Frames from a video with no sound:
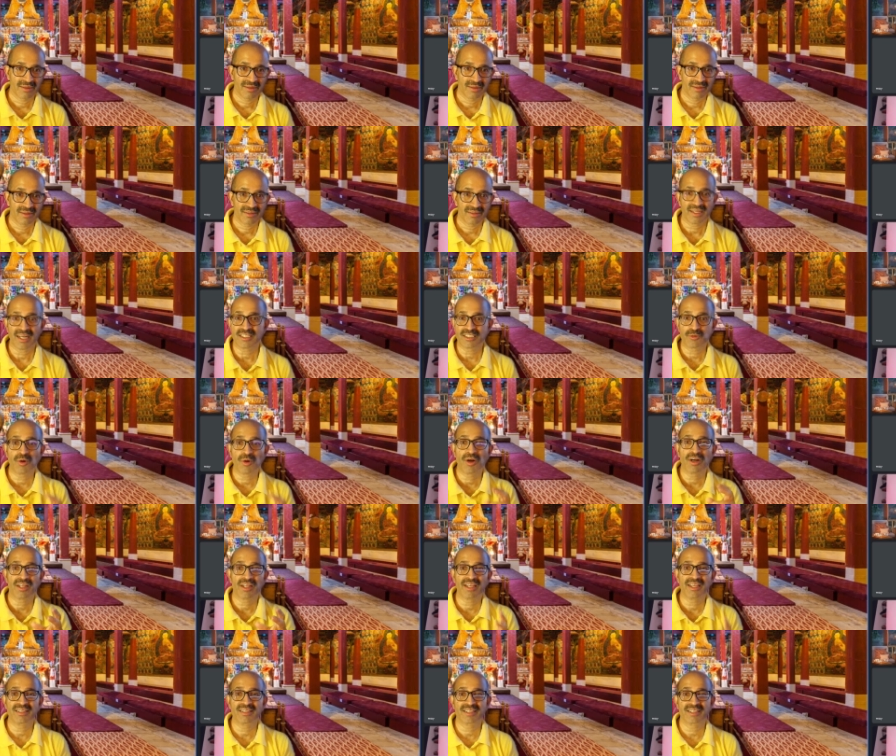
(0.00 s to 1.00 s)
That's what
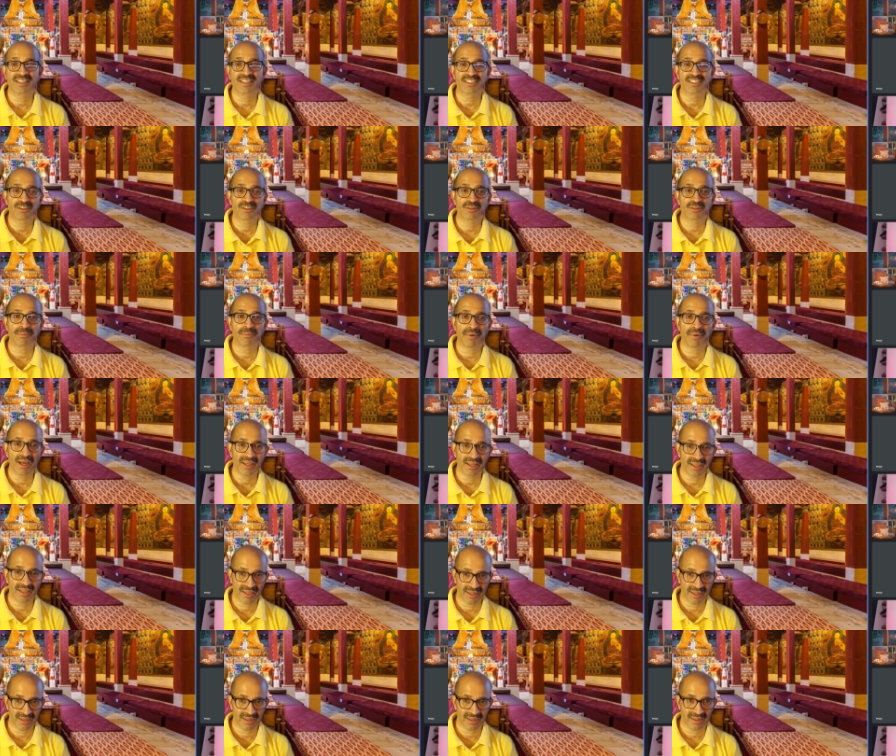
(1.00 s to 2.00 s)
he says to the
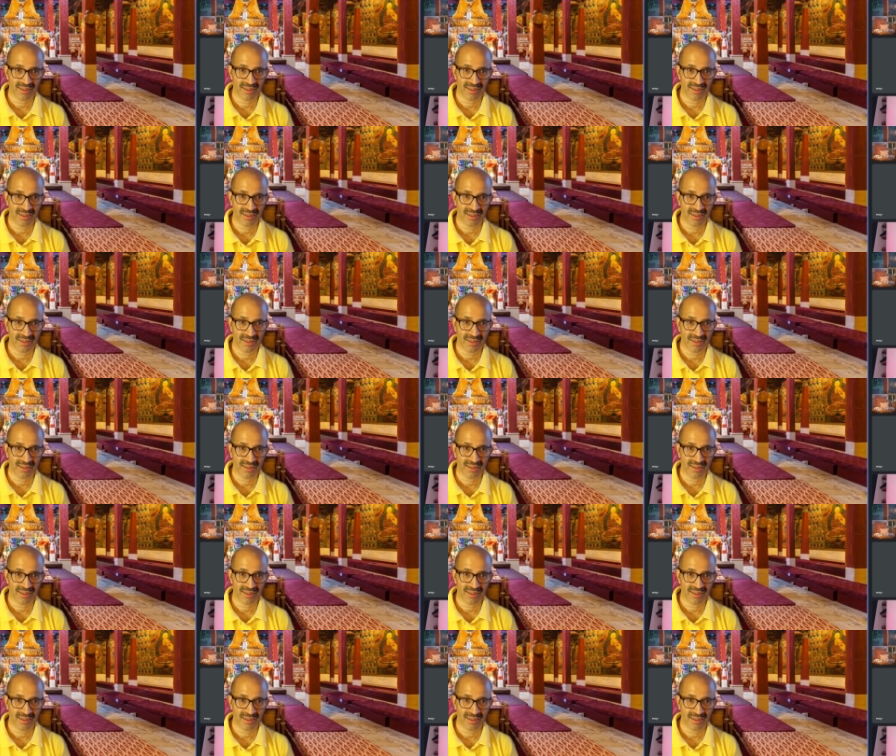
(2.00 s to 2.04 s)
Bahya.